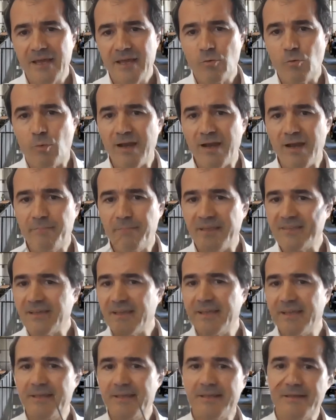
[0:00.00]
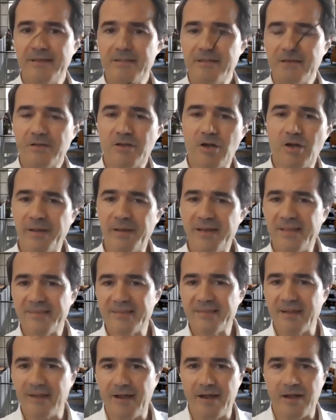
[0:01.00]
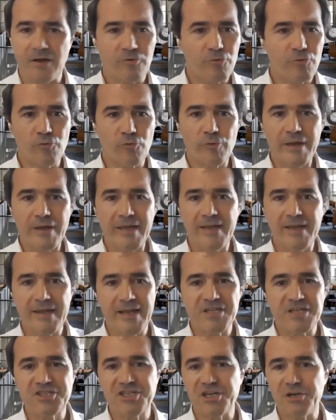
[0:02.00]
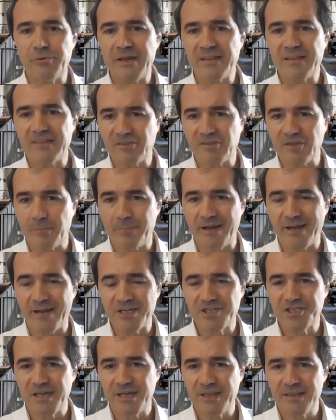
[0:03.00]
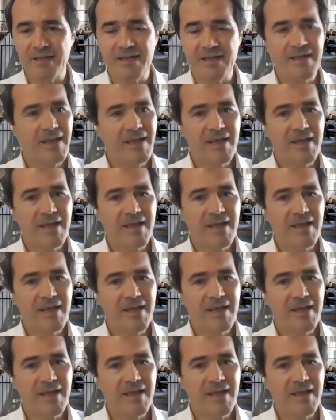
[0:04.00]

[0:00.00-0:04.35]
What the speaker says: while basically companies are re-engineering the supply chain